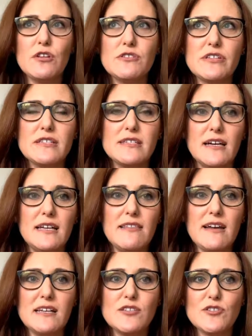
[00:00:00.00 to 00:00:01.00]
there's a study
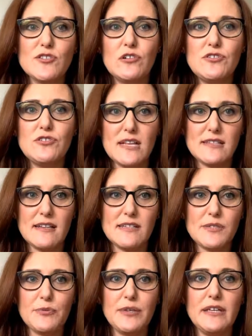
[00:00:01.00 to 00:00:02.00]
that I saw just
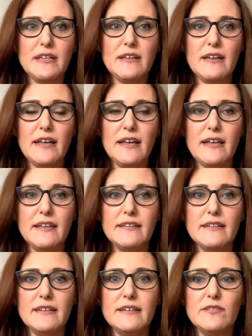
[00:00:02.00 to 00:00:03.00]
last week, and
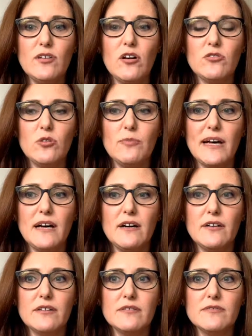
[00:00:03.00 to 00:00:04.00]
it talked
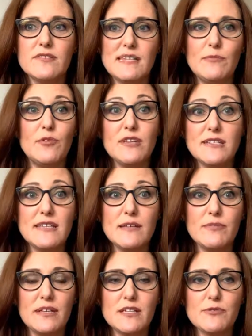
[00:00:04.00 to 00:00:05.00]
about some of the same
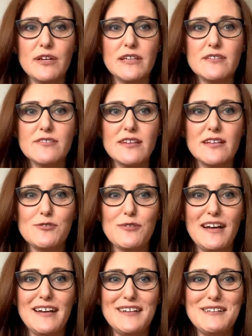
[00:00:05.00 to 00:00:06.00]
things, right? Because I
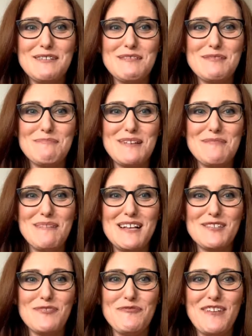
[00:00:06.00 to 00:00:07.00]
try to speak
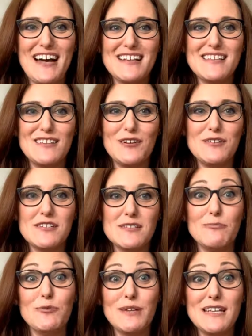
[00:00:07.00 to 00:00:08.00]
based on facts and not just
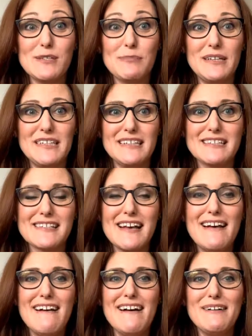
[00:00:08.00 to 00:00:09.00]
Maria's opinions.
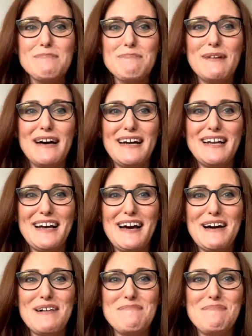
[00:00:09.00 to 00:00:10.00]
But
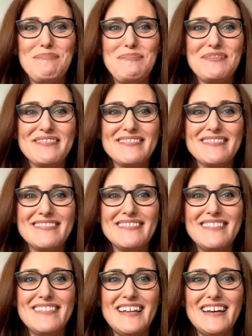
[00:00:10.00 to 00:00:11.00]

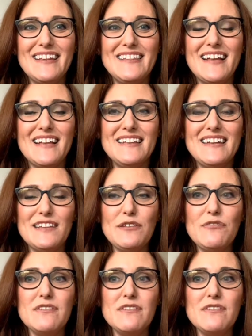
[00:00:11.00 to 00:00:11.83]
that at the end of the